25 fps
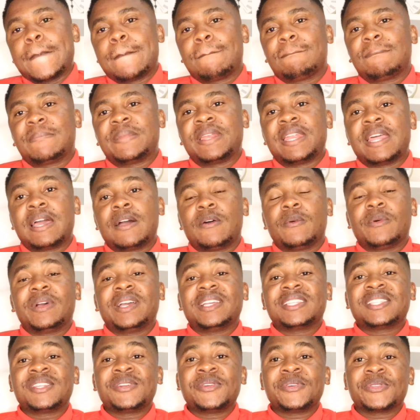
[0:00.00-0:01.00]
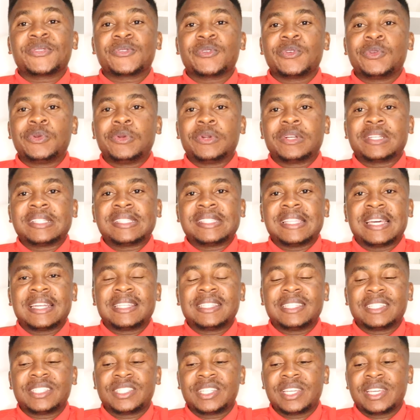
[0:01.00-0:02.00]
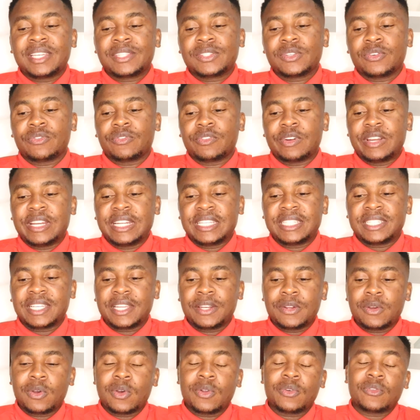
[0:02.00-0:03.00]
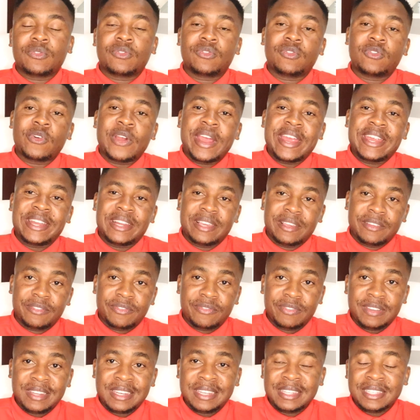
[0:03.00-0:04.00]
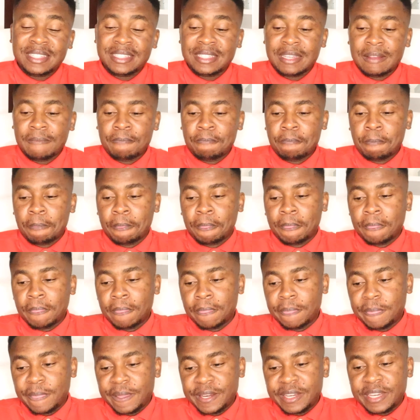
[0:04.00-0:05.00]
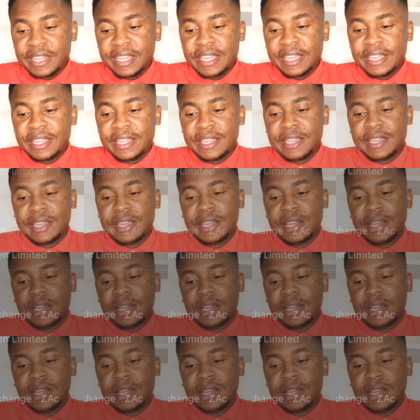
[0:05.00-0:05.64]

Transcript: Now, as soon as you notice that the shares of Renergen on Friday finished the day